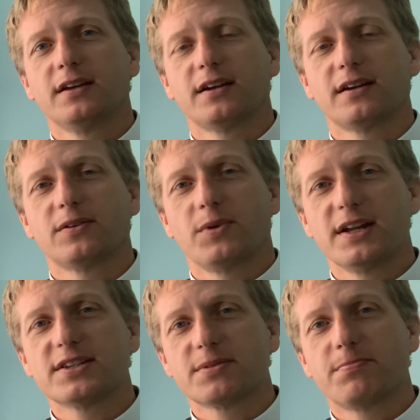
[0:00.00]
What
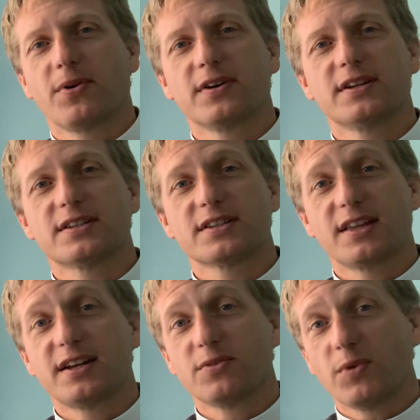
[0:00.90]
is important is
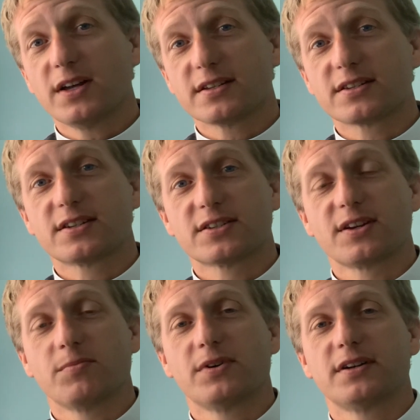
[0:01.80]
that it was
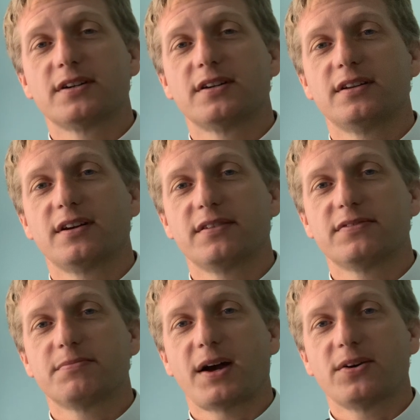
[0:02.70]
someone
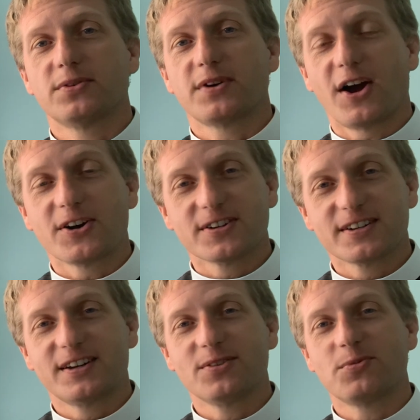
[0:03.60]
of my own heart,
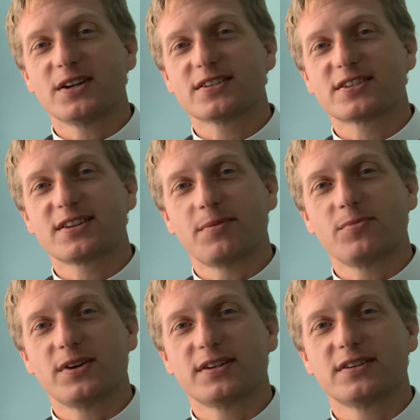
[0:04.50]
and it was
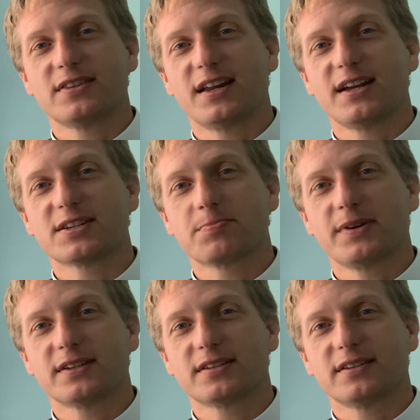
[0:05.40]
someone that I
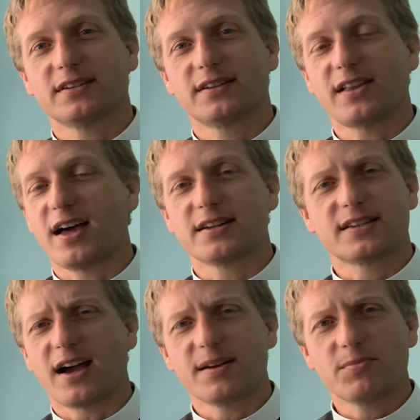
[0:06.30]
spent a lot of
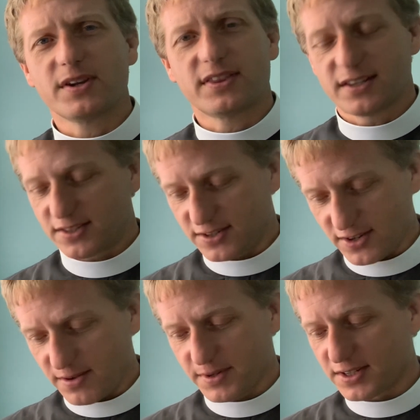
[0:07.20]
time with, as the
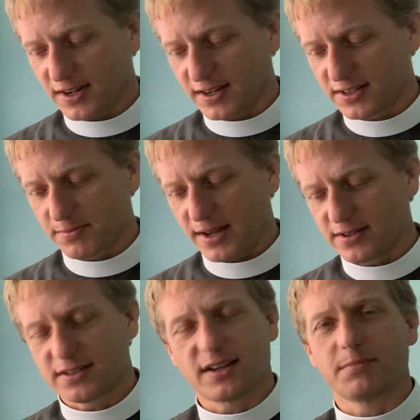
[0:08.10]
psalmist talks
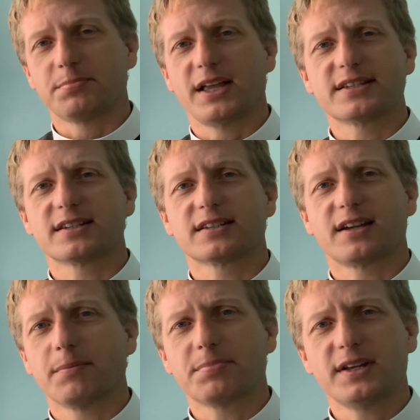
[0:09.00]
about, pleasant
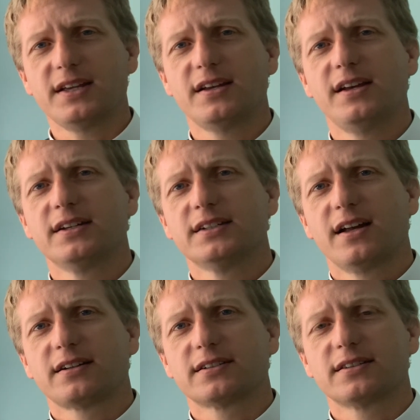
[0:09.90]
company.
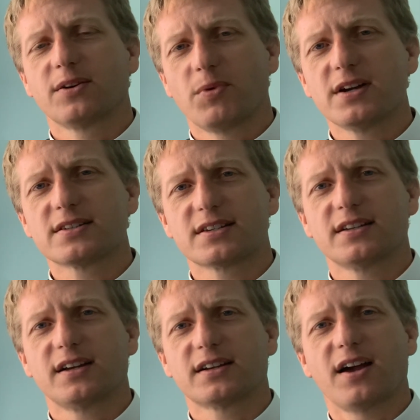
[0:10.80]
There was
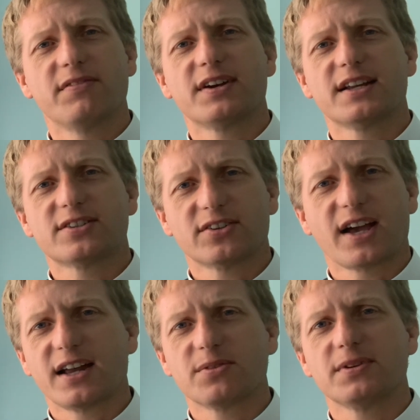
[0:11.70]
a covenantal
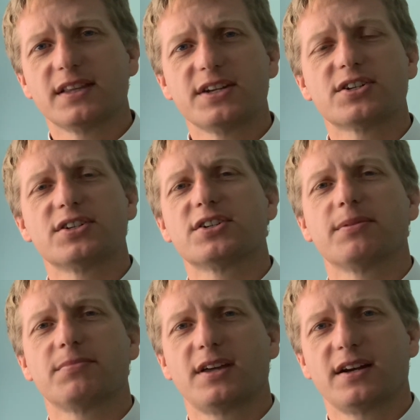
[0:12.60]
kind of
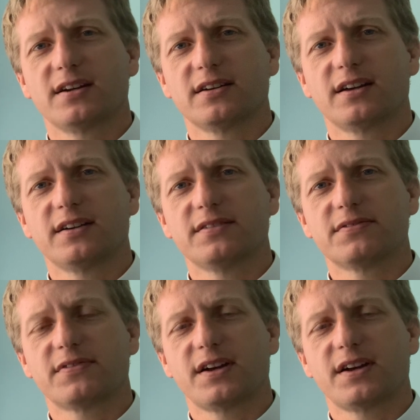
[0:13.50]
relationship there of